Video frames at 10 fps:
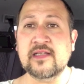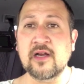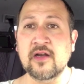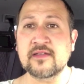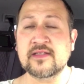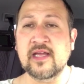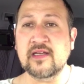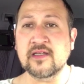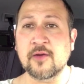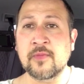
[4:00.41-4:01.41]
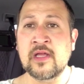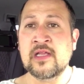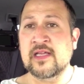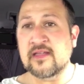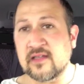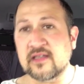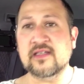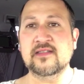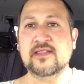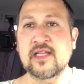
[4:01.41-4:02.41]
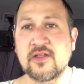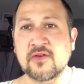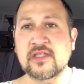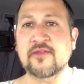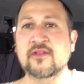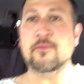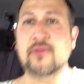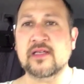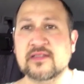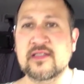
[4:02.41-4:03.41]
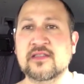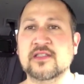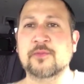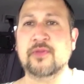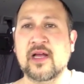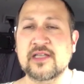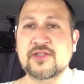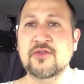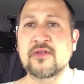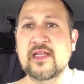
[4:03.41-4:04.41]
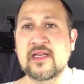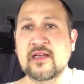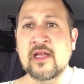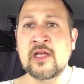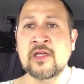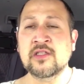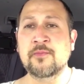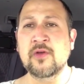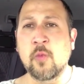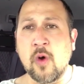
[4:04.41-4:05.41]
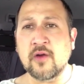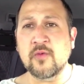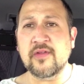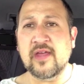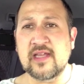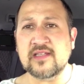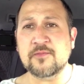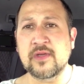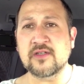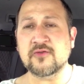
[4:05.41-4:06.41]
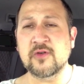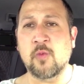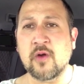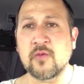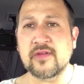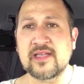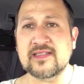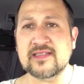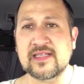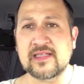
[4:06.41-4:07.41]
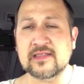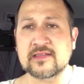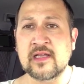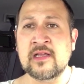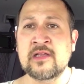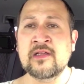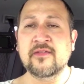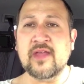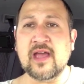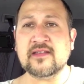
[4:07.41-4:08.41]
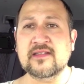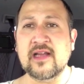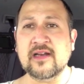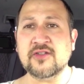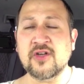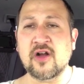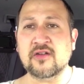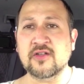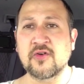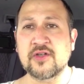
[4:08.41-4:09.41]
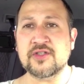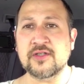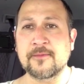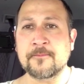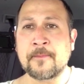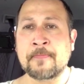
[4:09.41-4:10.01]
care of his kingdom, he's going to continue to give you the blessings, the supplies you need to be one with his ministry, one with his needs. That's not a chocolate Christian